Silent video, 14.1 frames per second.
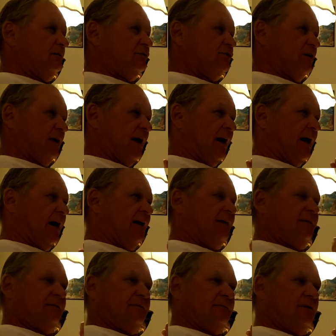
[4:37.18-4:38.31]
July,
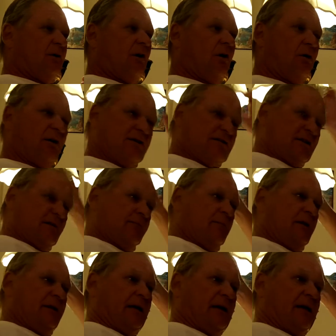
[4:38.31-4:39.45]
August, something
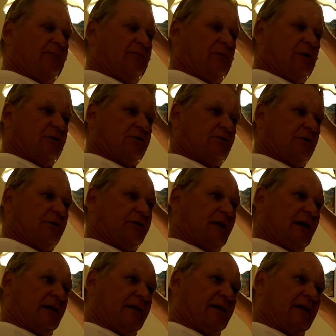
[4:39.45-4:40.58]
like that. I'm not sure
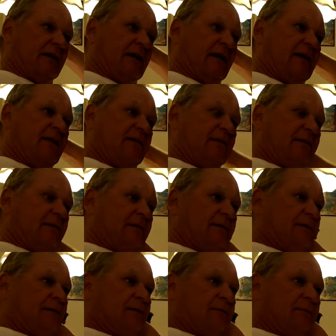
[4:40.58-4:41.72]
exactly the date,
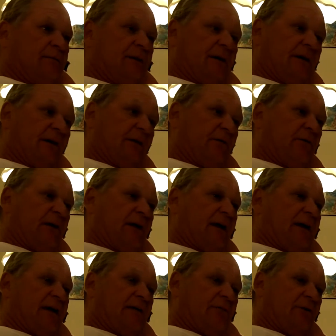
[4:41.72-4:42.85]
but anyway, I
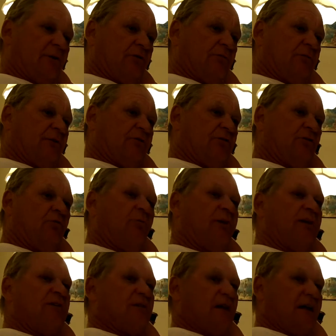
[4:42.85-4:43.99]
came home, and 2
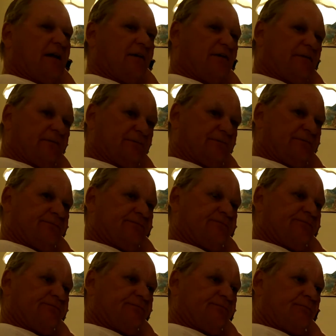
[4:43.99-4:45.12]
weeks later,
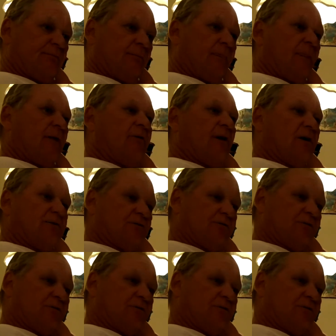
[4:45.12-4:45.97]
Dr.